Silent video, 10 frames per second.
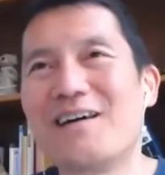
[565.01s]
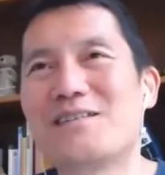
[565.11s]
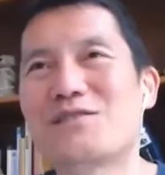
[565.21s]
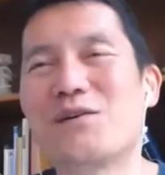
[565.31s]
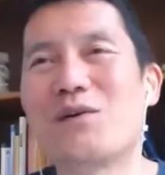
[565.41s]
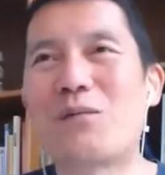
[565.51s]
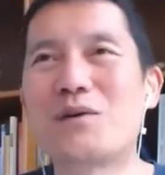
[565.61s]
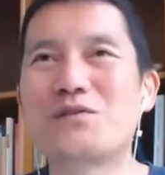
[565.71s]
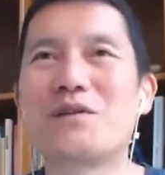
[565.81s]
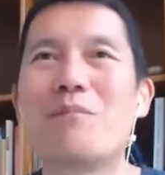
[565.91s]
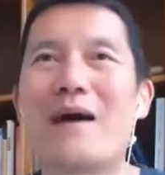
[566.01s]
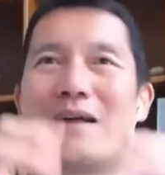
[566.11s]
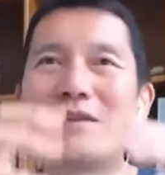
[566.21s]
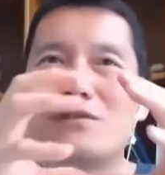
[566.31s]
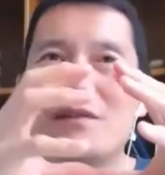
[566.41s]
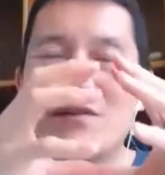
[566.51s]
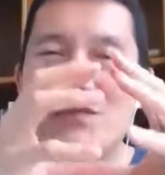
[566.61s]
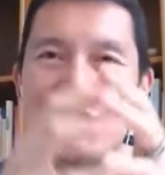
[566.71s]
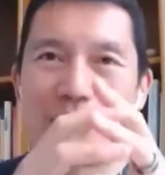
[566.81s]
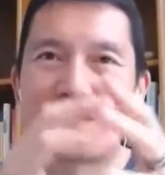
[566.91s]
So I want you to imagine a
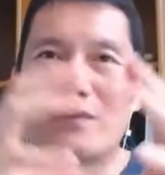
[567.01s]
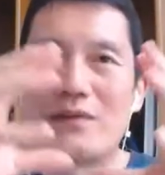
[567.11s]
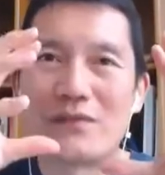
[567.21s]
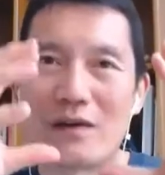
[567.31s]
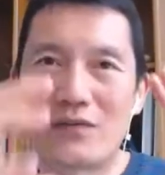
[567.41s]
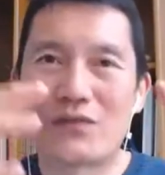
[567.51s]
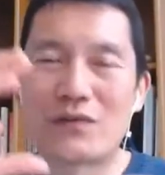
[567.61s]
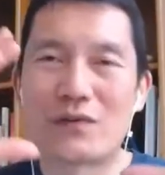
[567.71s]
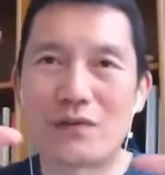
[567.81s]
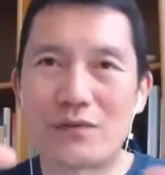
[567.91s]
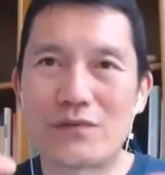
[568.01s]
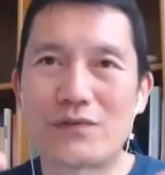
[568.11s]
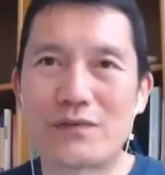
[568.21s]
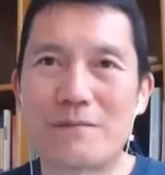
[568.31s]
series of circles,